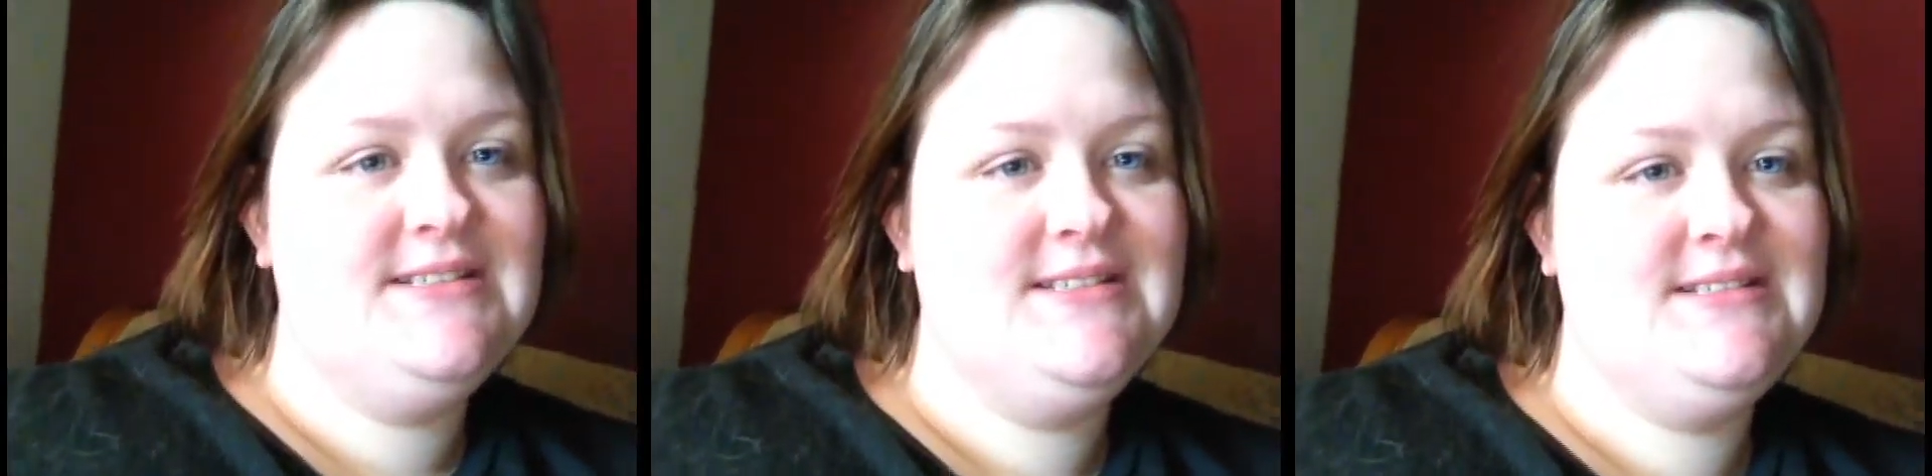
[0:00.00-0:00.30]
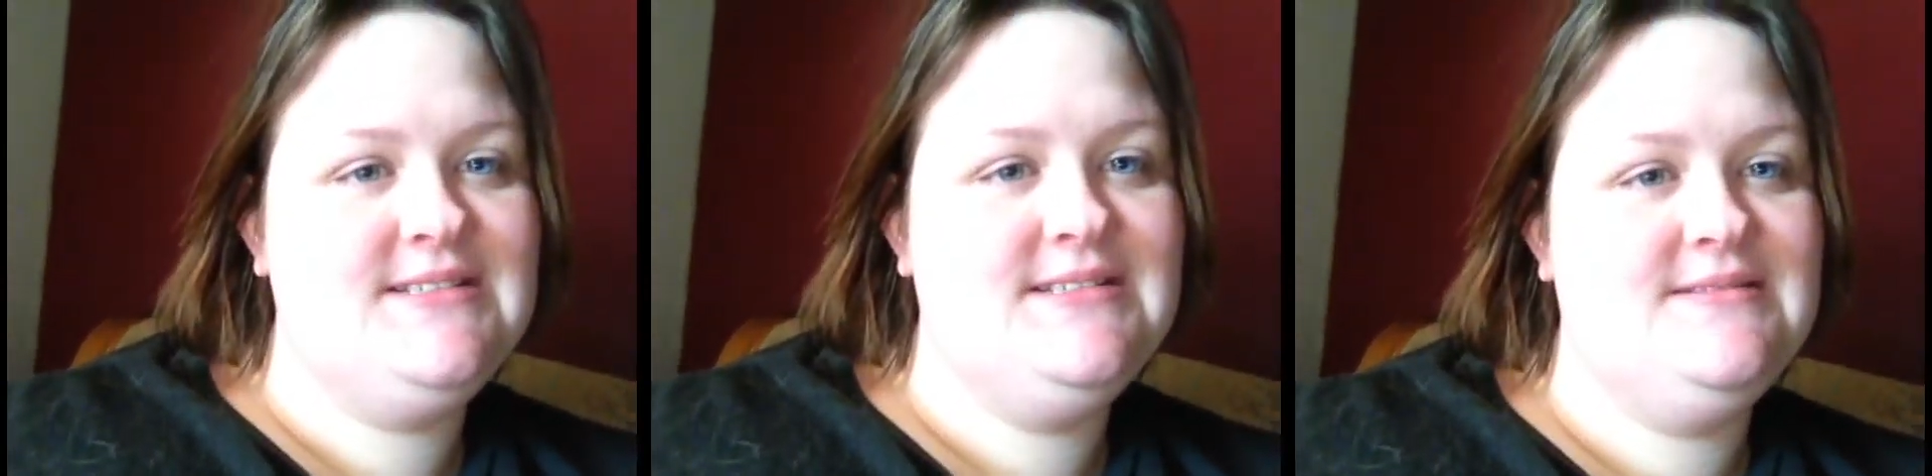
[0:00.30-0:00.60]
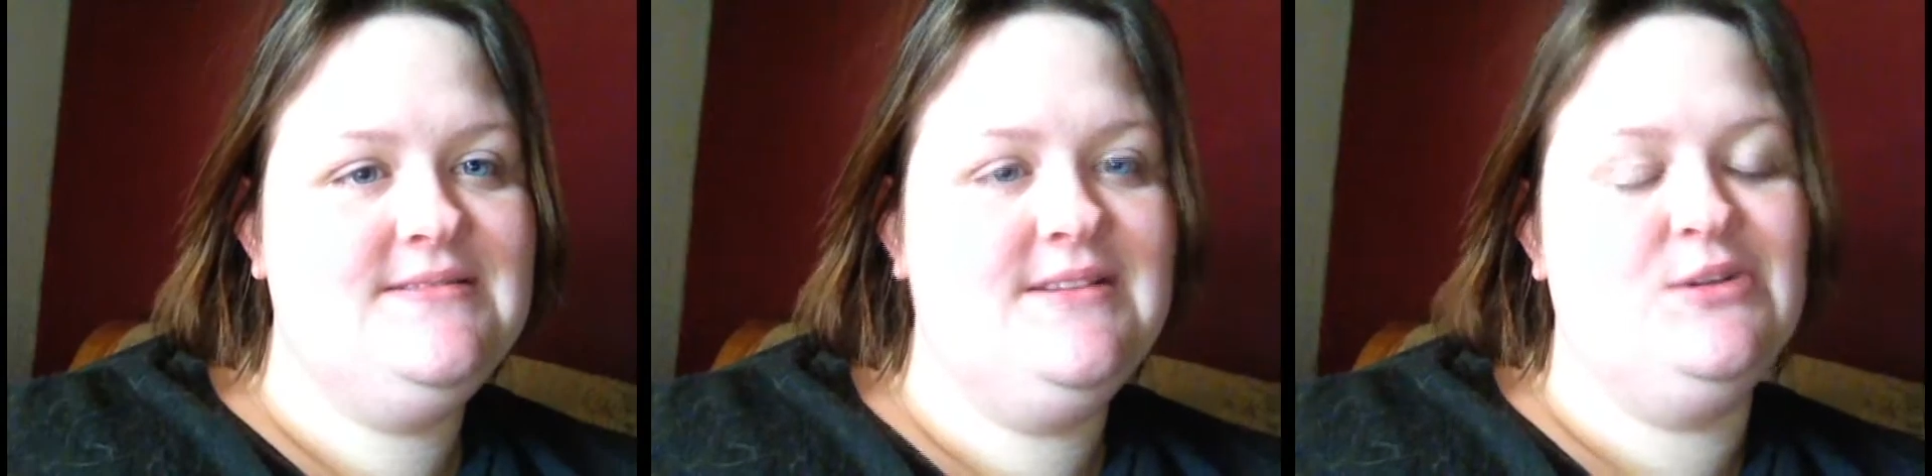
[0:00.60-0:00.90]
That's not
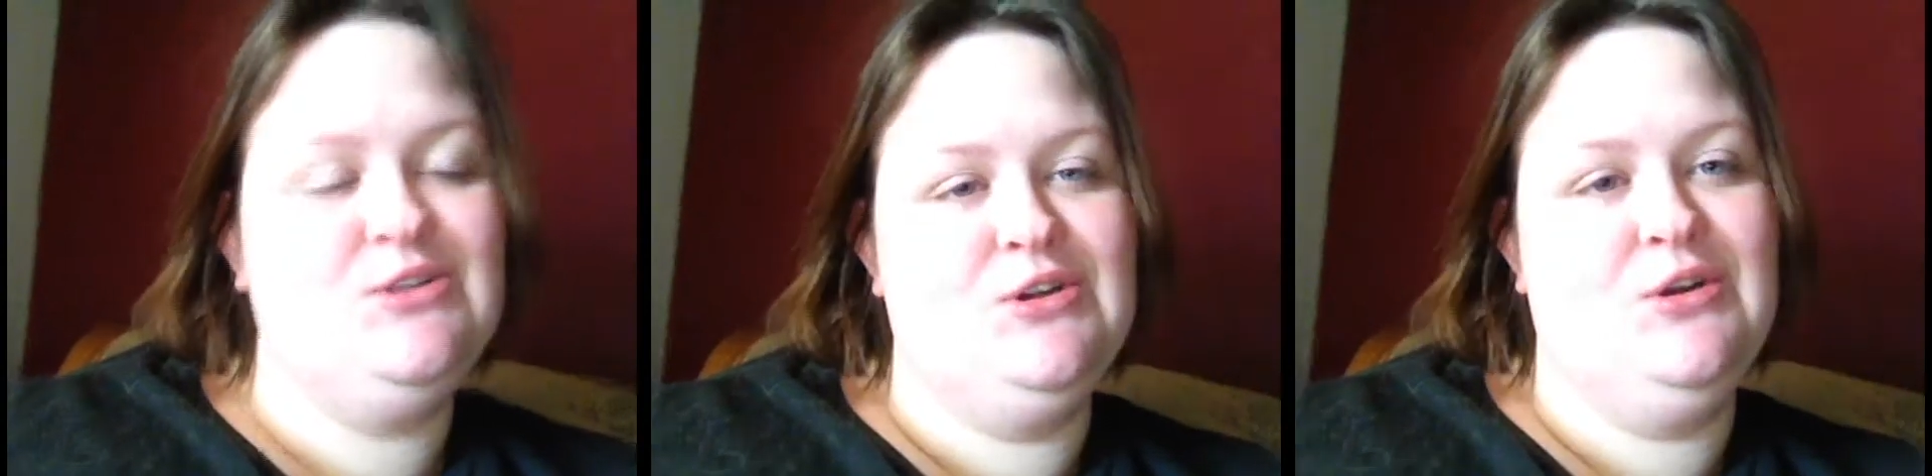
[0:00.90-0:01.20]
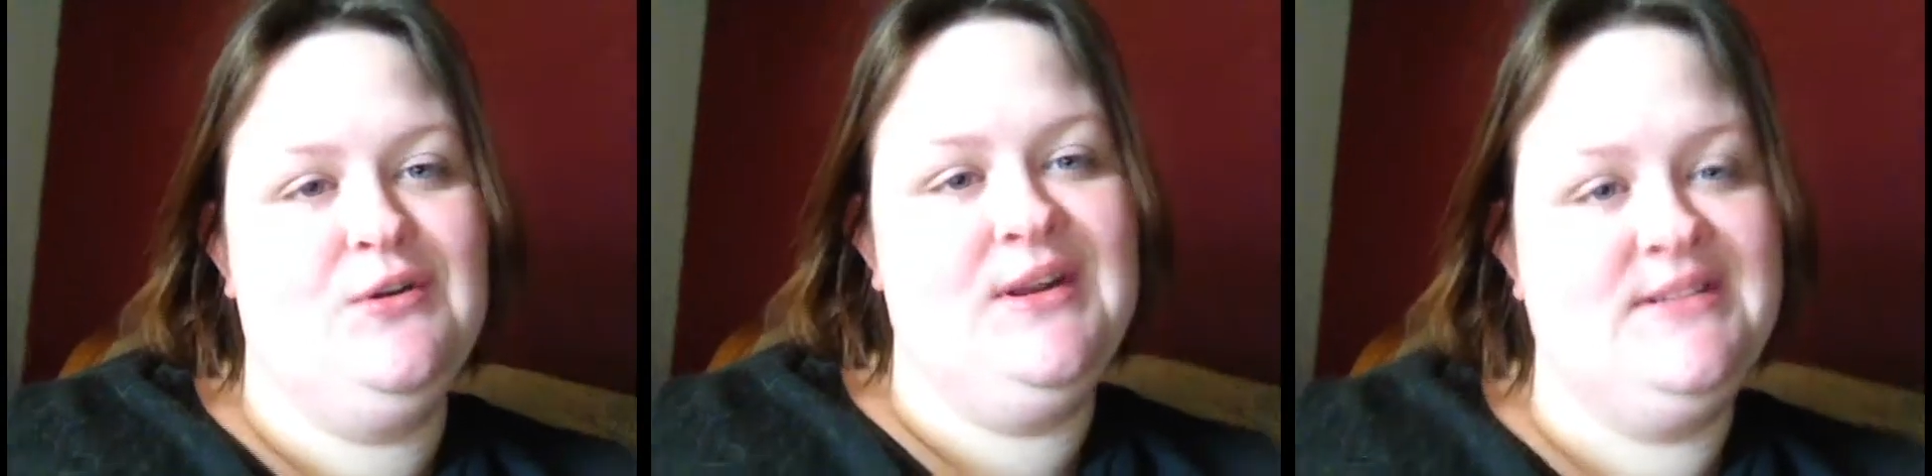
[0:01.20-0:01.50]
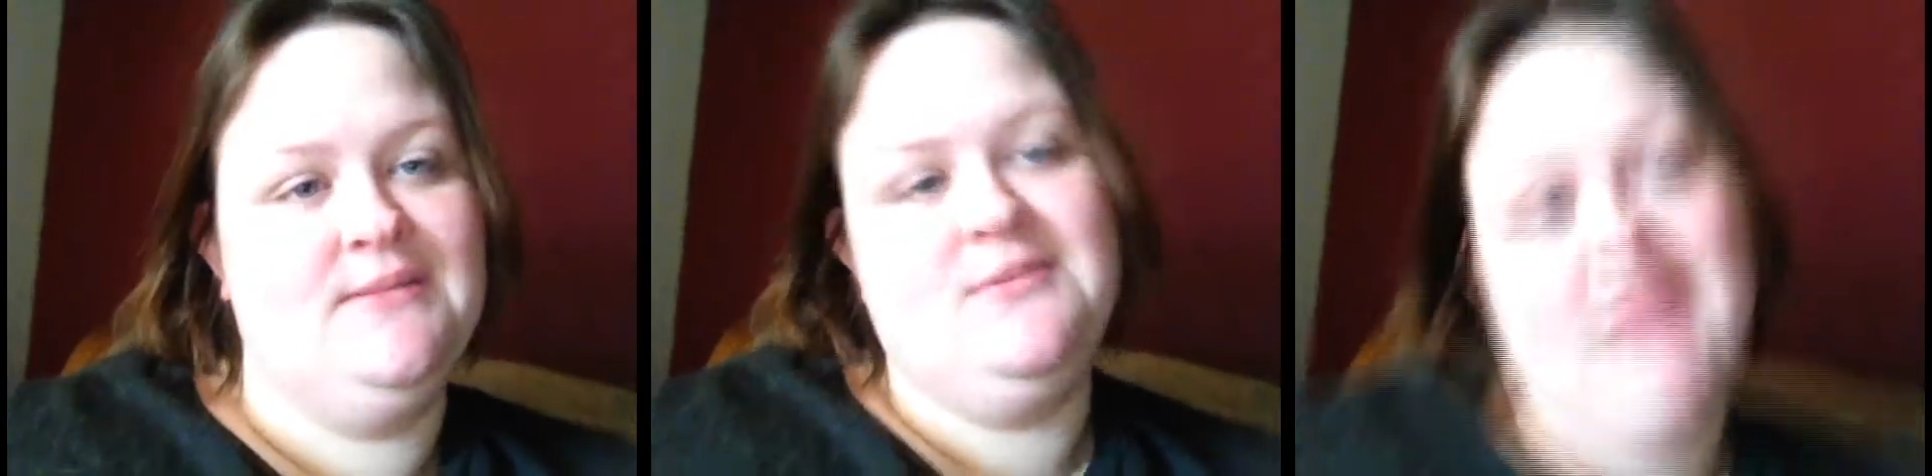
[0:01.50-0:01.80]
exactly in my top
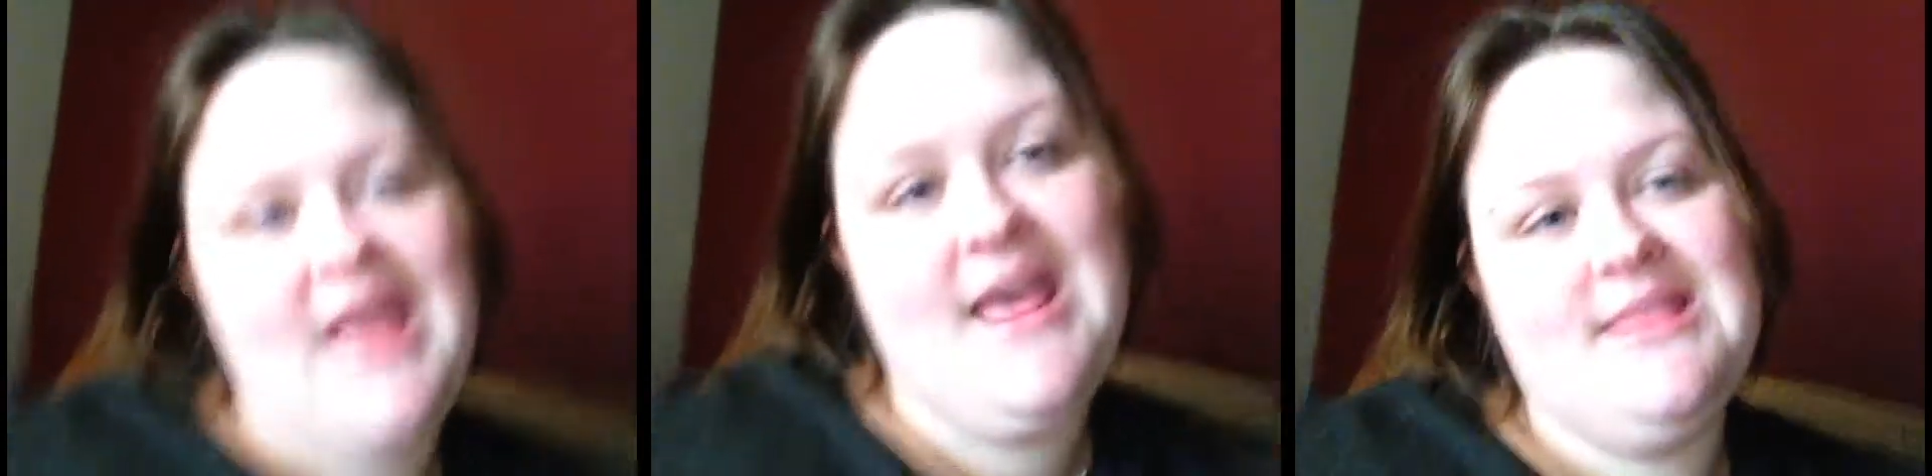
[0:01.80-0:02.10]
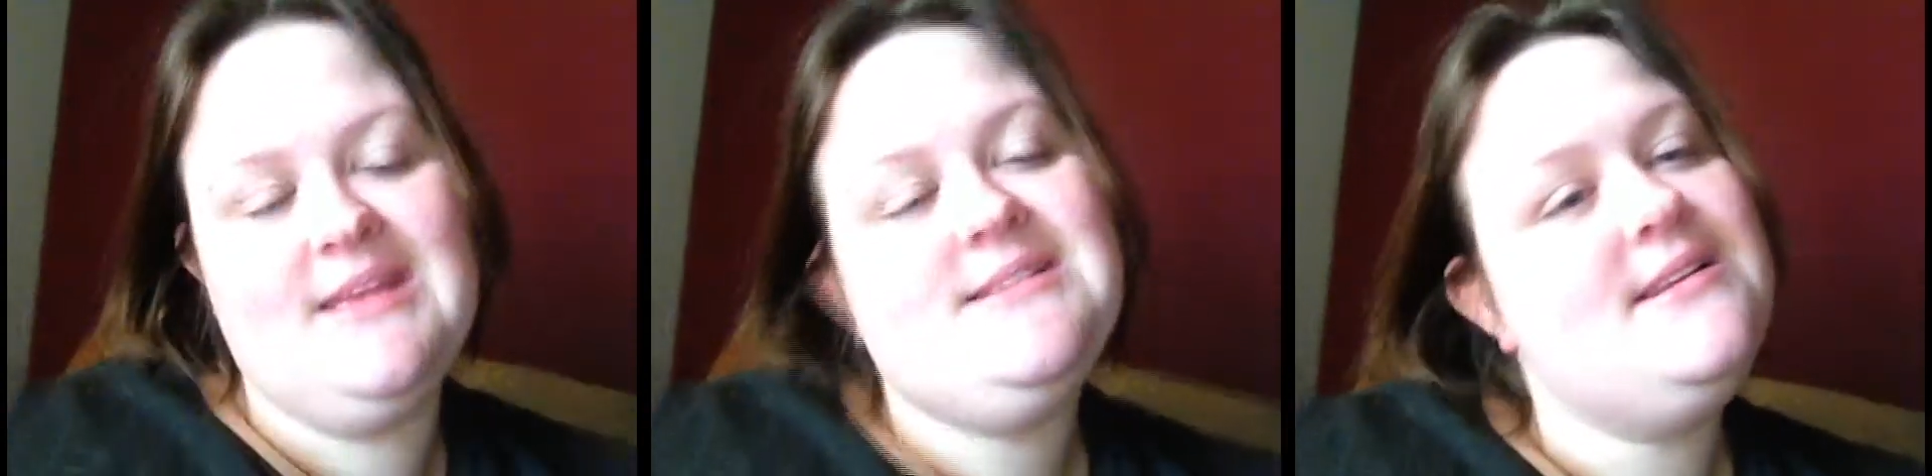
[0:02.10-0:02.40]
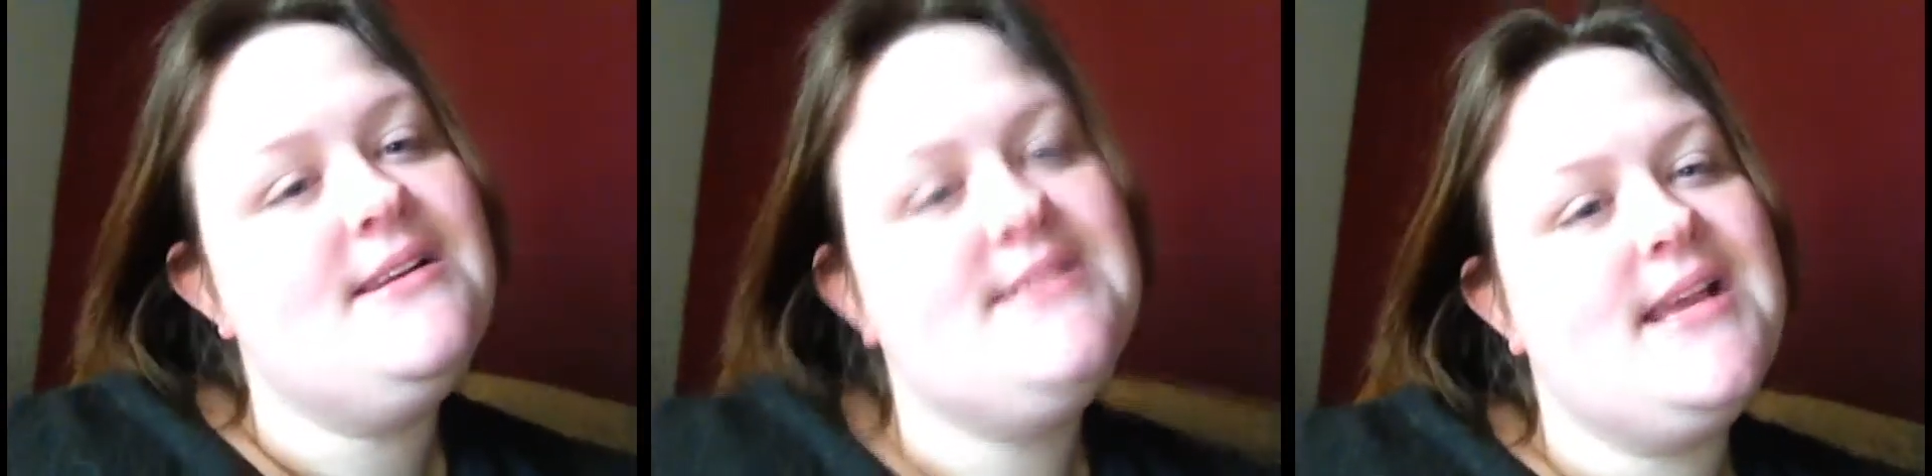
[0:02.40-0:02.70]
10, but I still
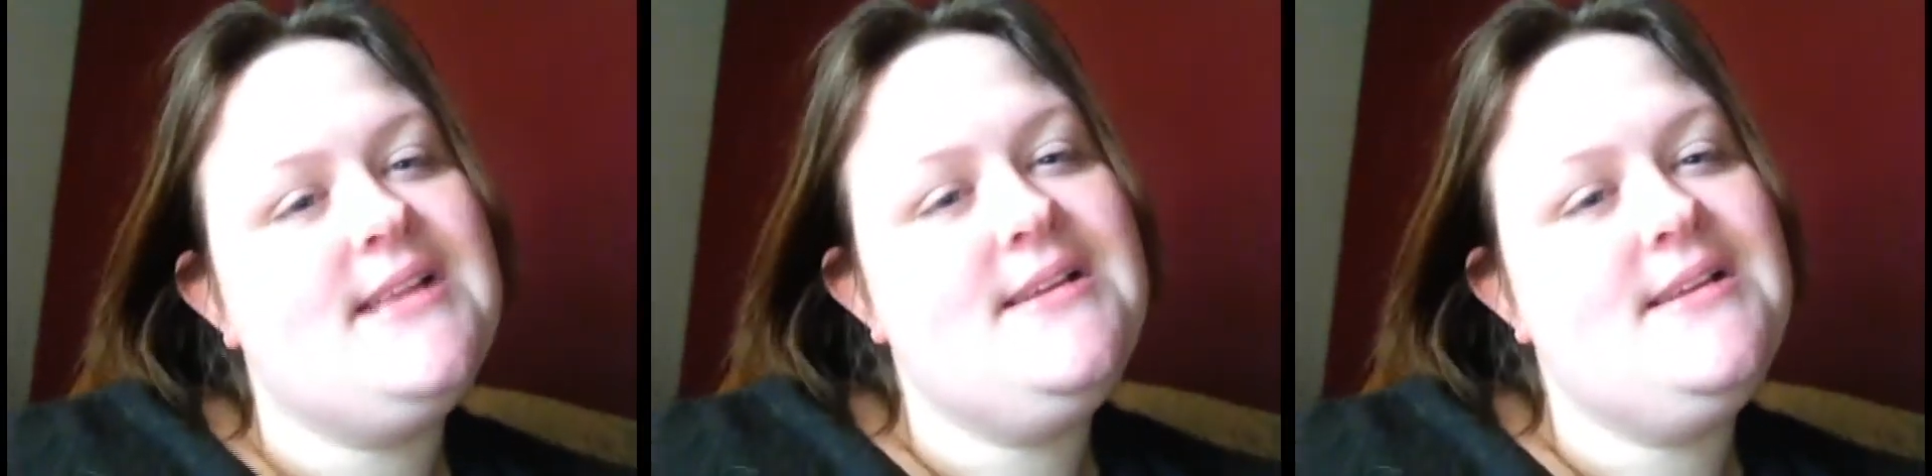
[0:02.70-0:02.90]
like it.